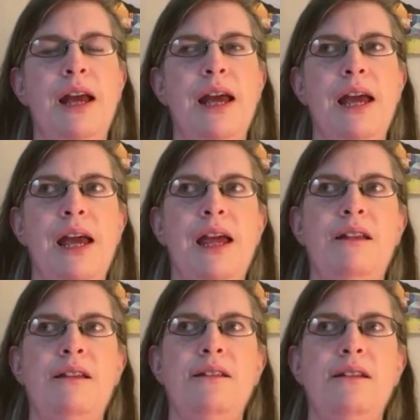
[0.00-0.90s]

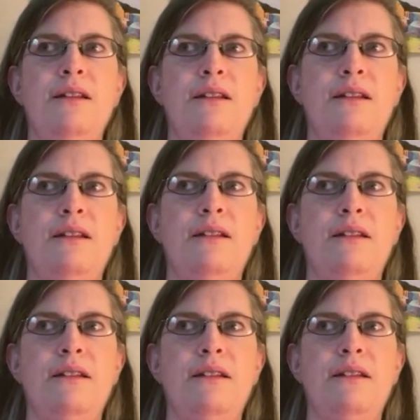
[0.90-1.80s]
And
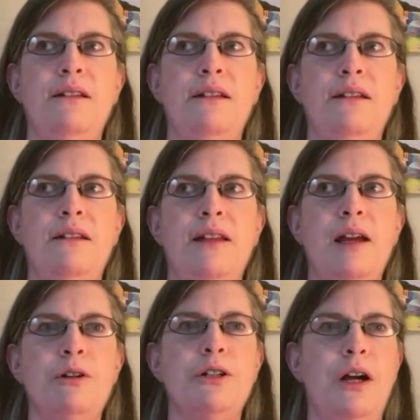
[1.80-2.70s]
they
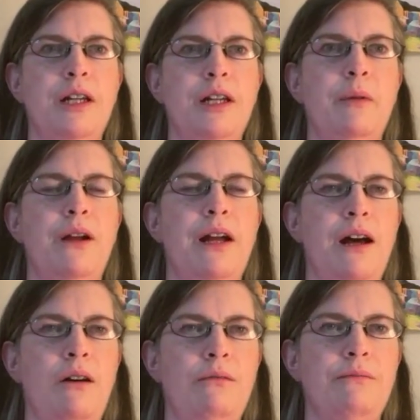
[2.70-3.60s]
were talking about
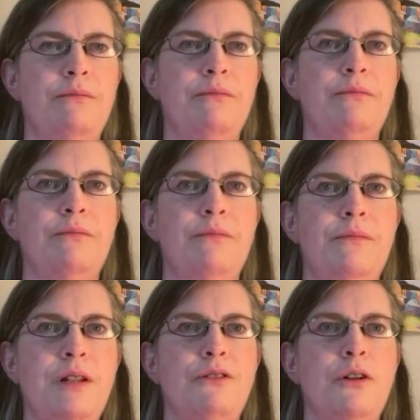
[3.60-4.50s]
how
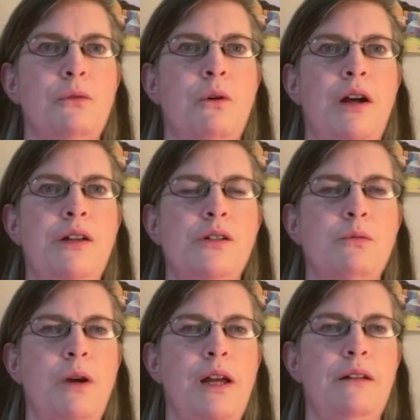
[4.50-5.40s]
different it was
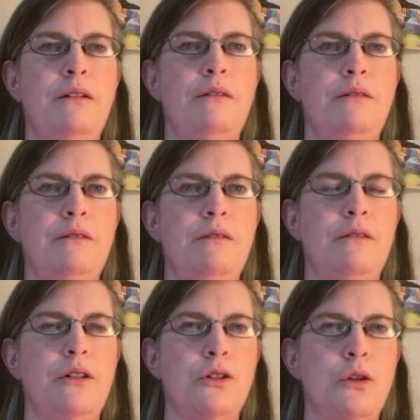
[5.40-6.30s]
when
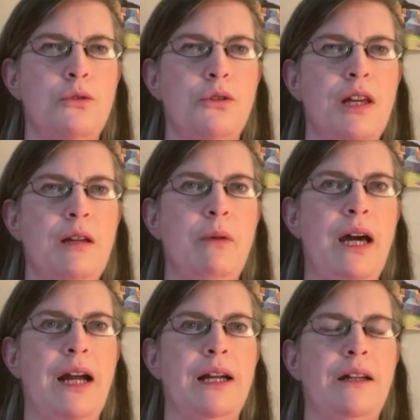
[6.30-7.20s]
the soldiers came
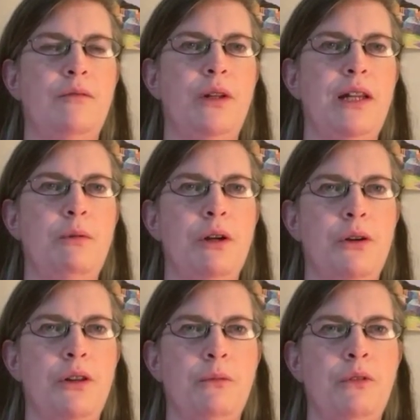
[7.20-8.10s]
back and when they would go
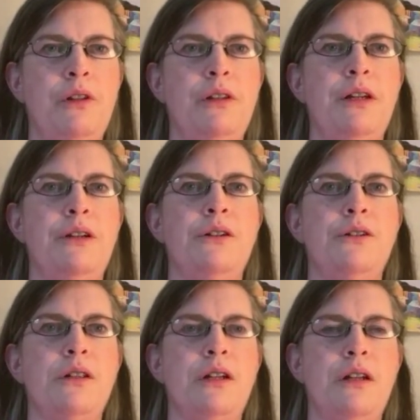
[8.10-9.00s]
to the movie
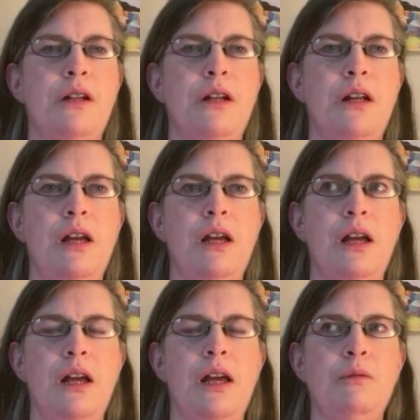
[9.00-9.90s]
theaters. And
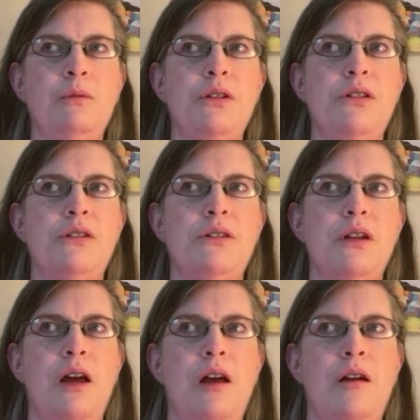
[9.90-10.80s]
it was,
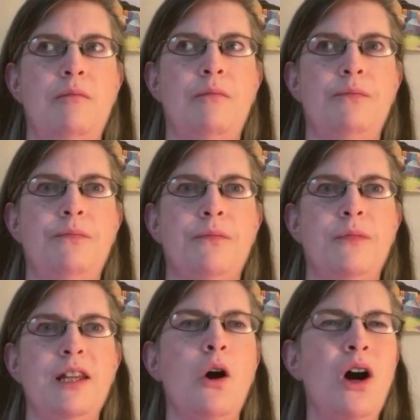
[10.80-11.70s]

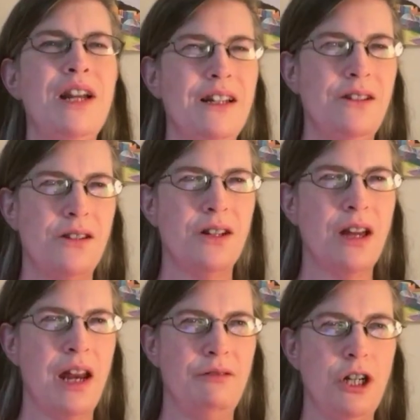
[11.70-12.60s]
the audience
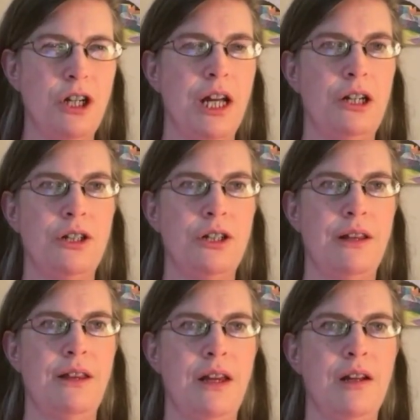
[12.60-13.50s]
kind of changed, I
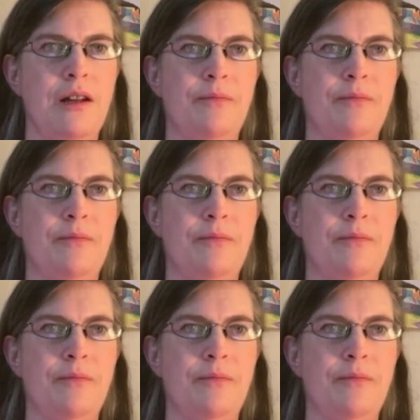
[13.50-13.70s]
think.